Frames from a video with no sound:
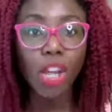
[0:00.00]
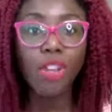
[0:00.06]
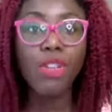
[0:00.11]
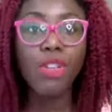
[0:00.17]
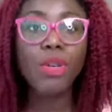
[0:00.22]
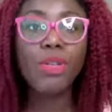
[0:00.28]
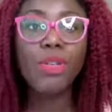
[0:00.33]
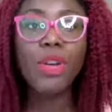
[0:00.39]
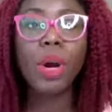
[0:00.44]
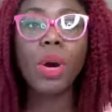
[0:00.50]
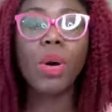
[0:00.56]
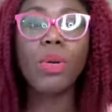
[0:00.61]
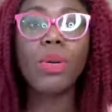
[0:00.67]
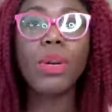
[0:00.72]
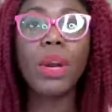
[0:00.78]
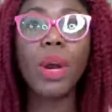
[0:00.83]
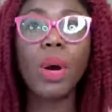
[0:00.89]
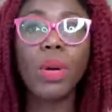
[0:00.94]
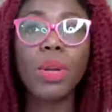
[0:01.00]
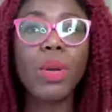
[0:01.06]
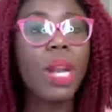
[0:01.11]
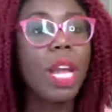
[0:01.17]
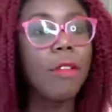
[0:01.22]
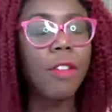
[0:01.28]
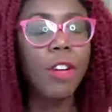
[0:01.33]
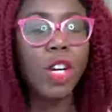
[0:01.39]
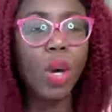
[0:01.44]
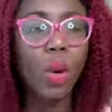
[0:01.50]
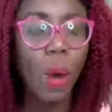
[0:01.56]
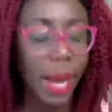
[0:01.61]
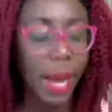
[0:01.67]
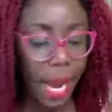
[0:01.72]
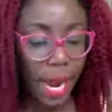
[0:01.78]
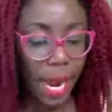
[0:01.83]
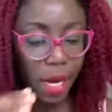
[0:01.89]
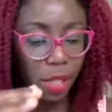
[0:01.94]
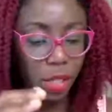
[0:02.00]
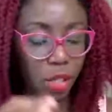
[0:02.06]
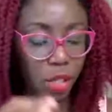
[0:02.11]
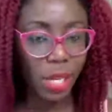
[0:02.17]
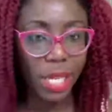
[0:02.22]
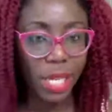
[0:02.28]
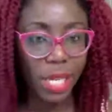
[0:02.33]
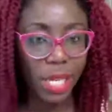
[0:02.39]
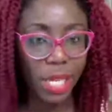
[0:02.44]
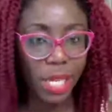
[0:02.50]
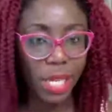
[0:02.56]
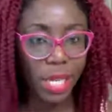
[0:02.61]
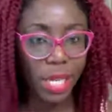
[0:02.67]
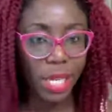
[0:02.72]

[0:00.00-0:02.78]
you never know what kind of strategies